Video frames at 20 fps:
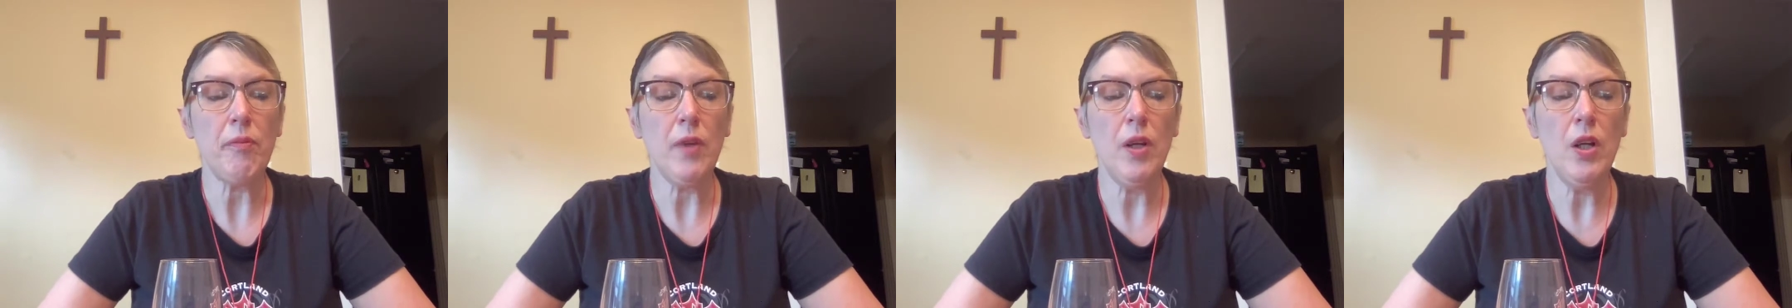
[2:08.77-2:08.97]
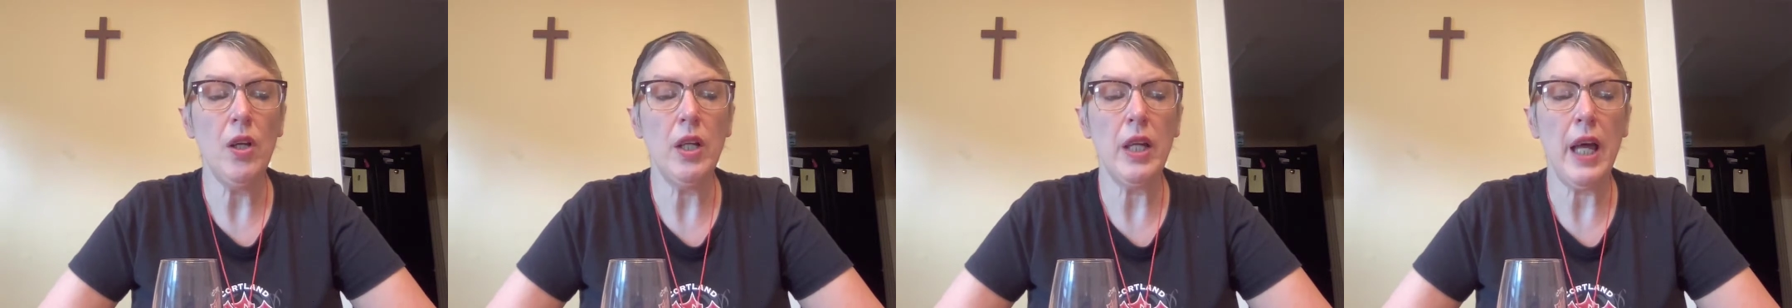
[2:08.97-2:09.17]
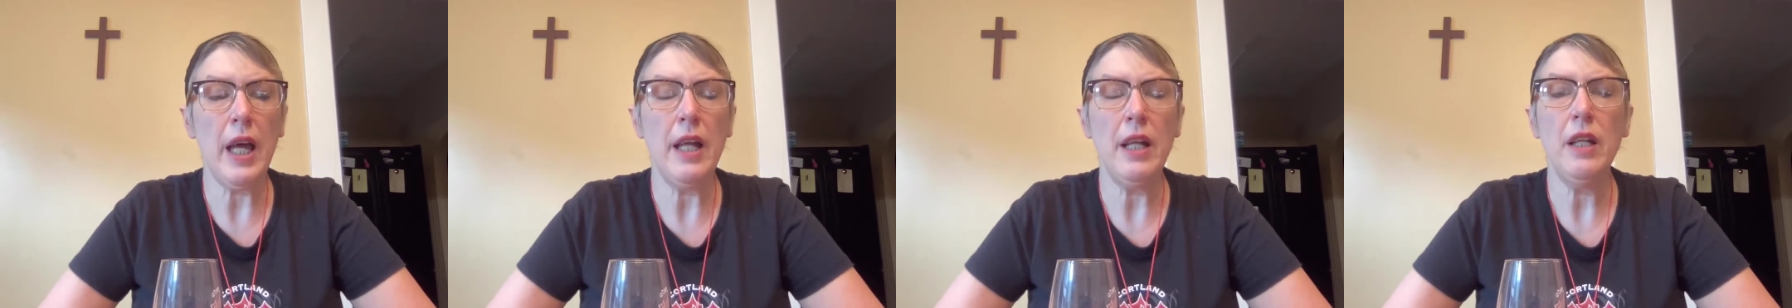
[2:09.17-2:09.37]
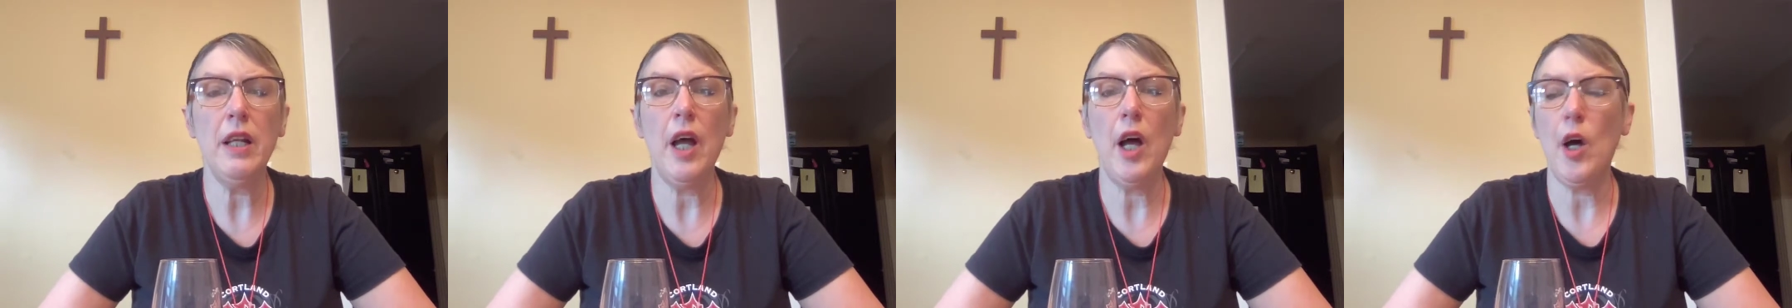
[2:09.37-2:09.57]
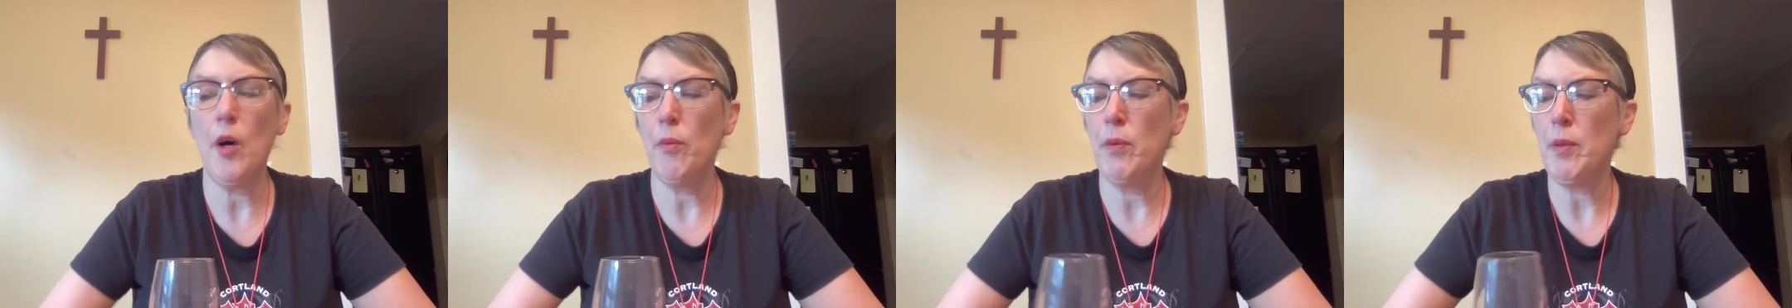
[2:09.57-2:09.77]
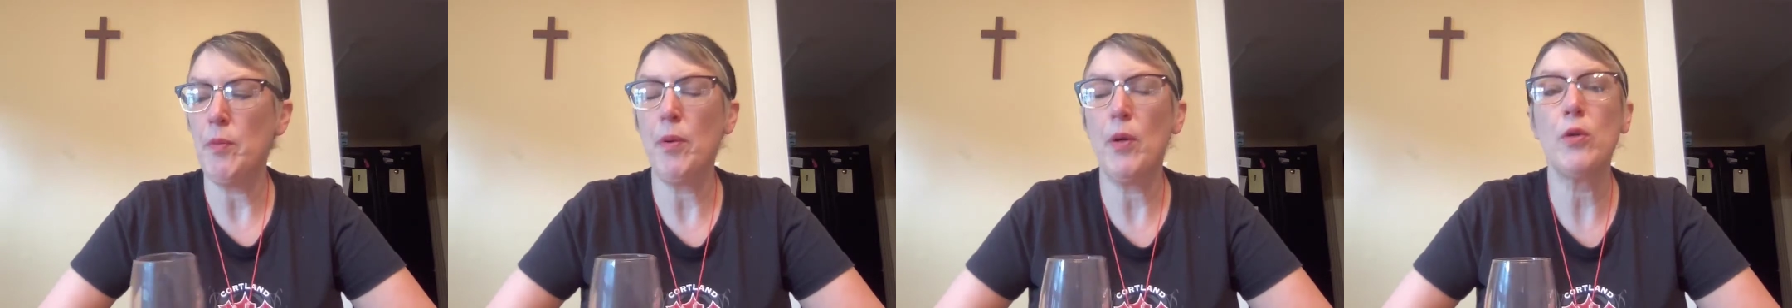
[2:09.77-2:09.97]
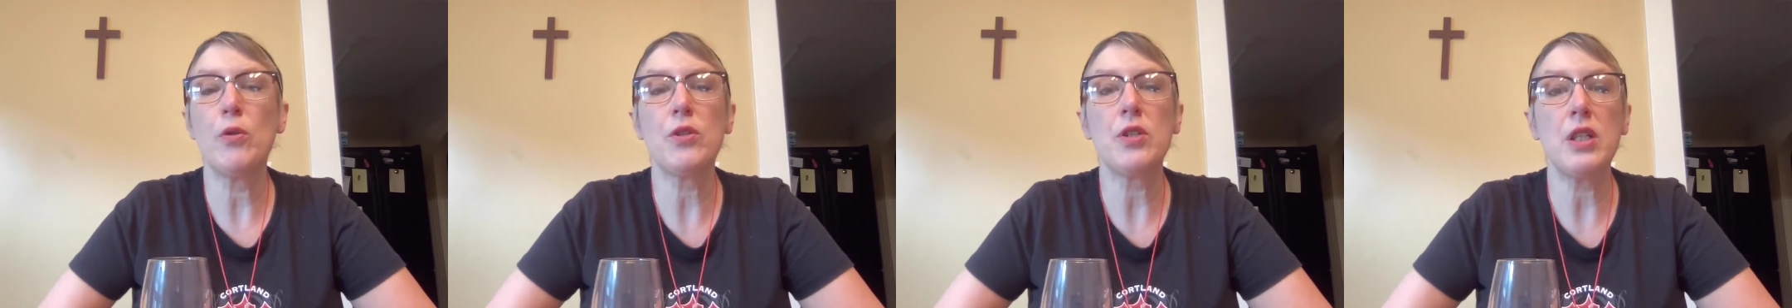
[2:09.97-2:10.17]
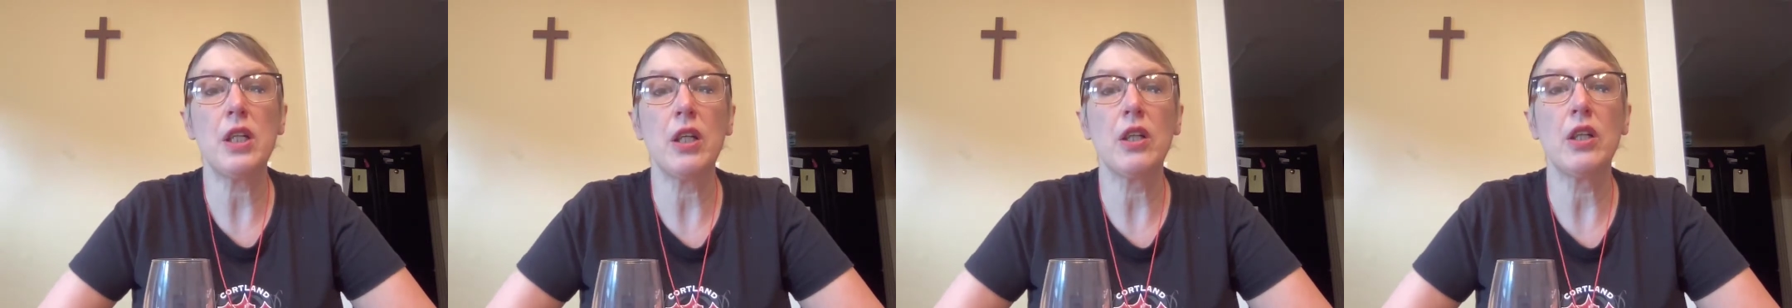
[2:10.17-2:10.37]
Again, I'll be
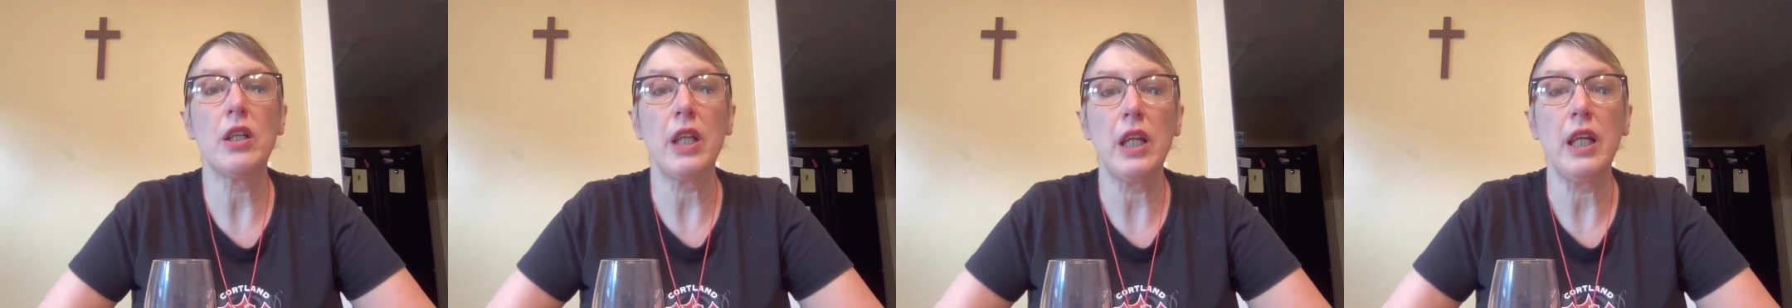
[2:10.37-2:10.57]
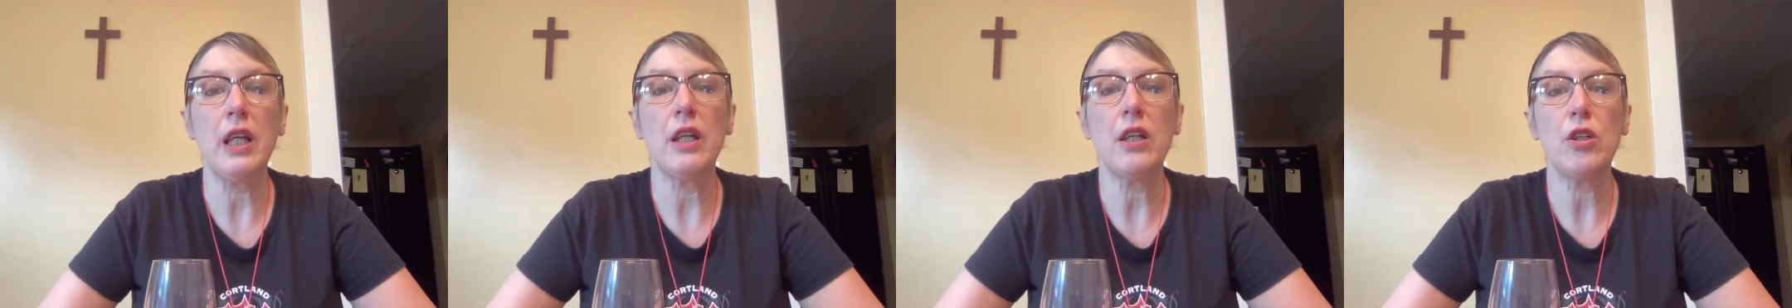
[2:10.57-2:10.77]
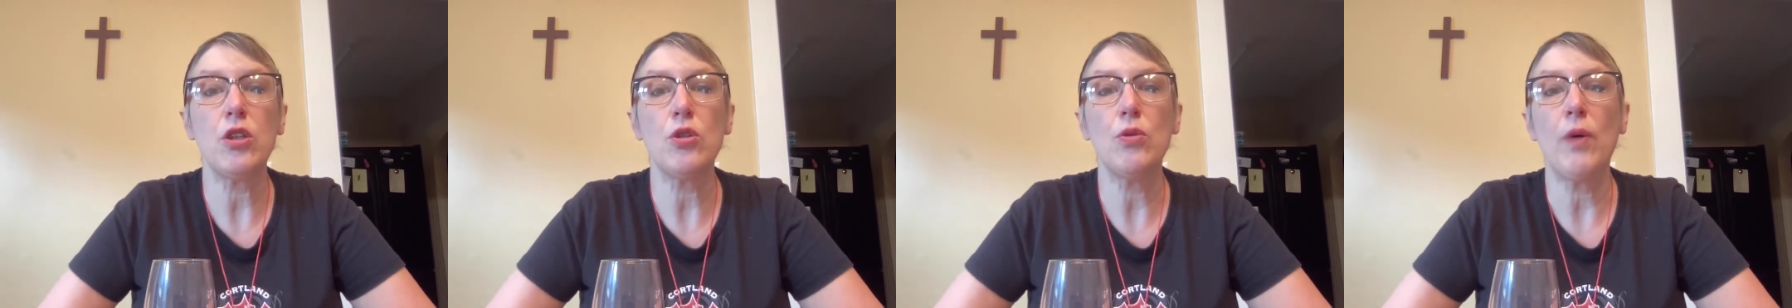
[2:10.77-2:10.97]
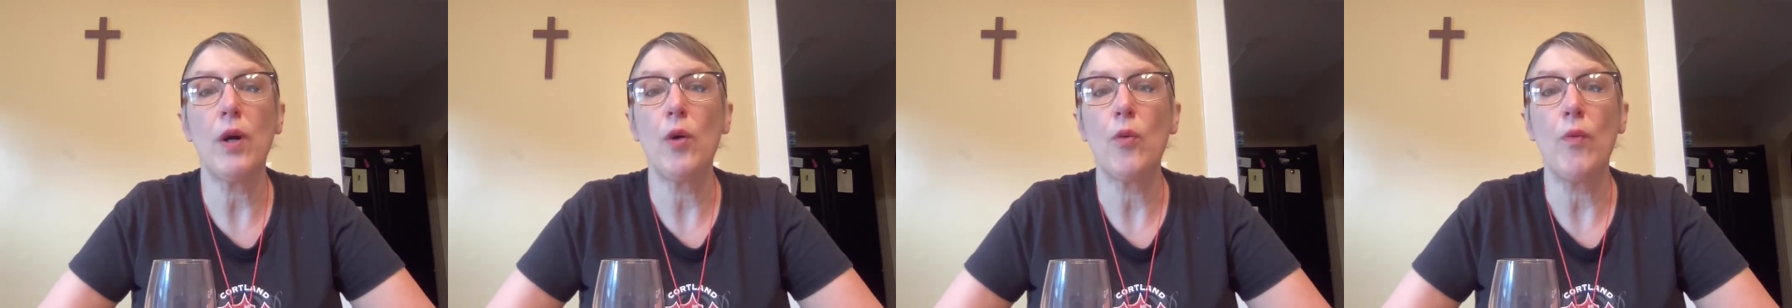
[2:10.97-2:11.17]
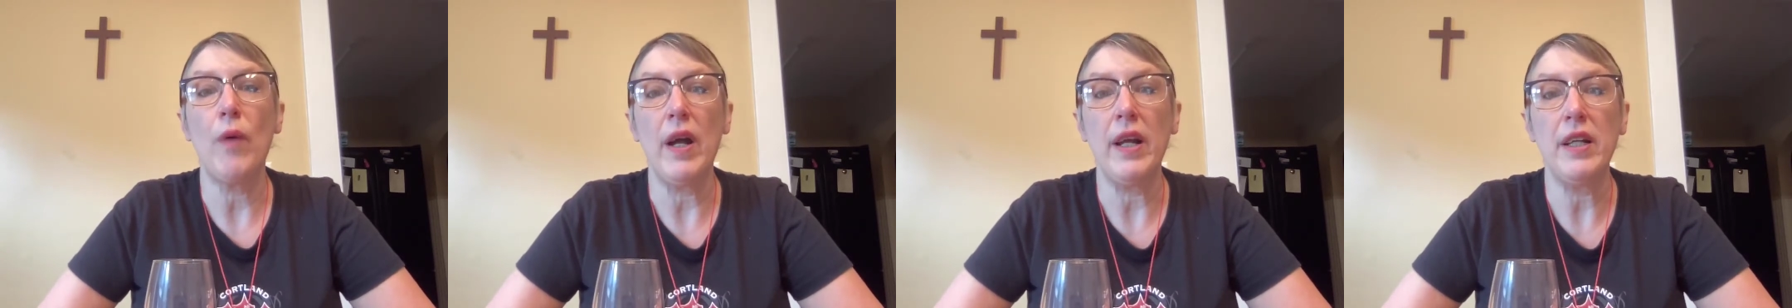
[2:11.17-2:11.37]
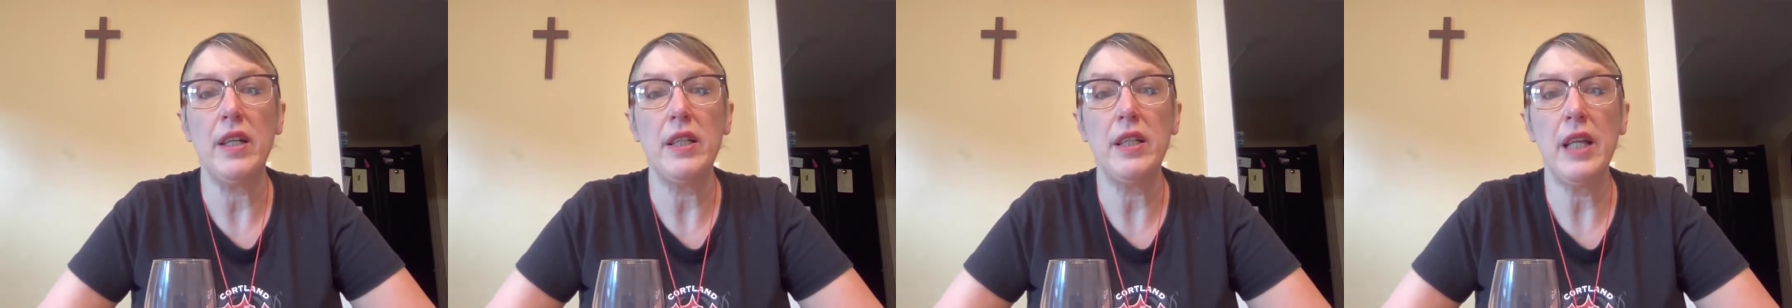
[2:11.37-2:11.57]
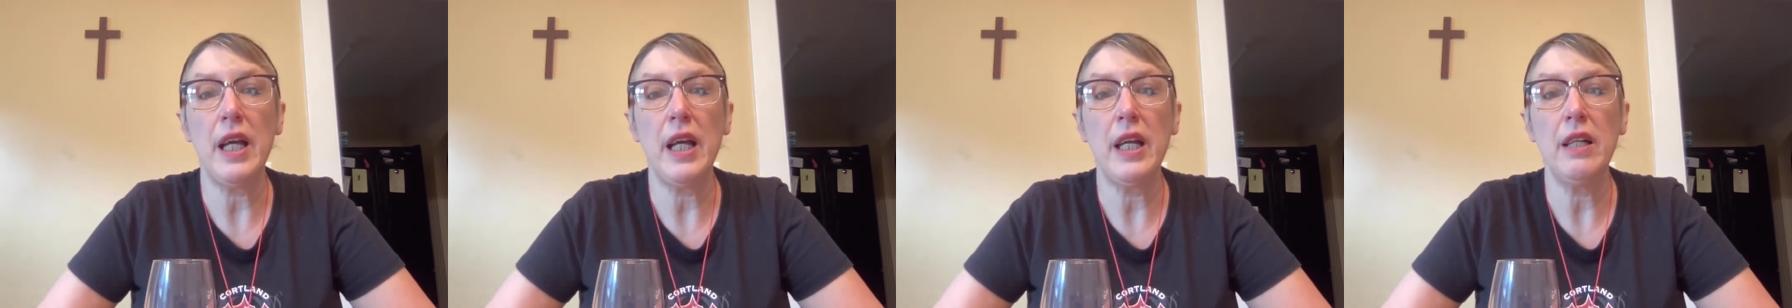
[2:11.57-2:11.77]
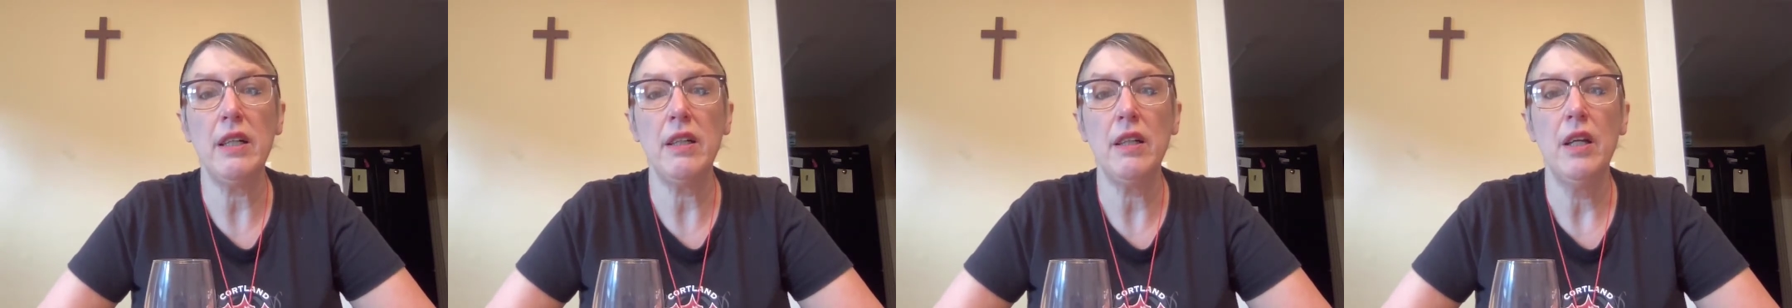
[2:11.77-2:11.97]
posting a link to our wine and
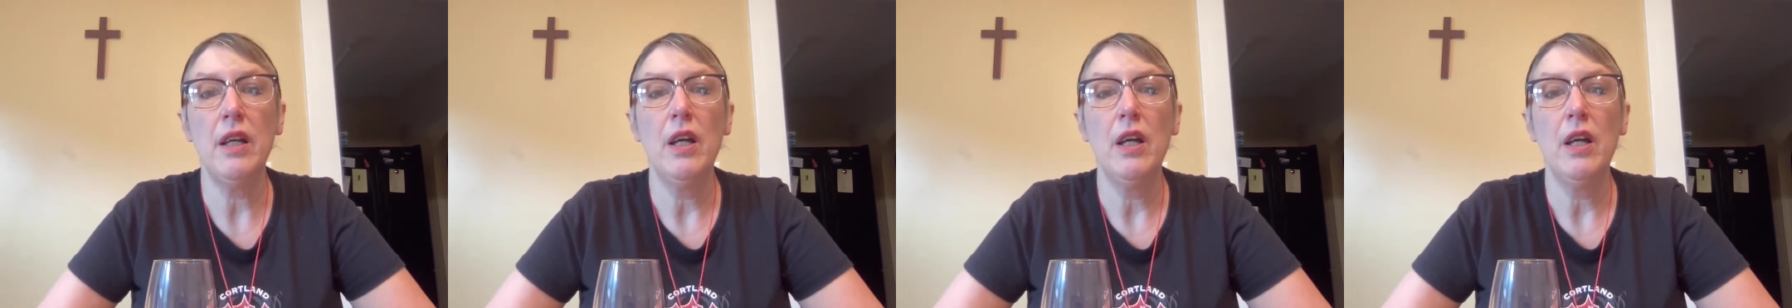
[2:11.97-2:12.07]
dine,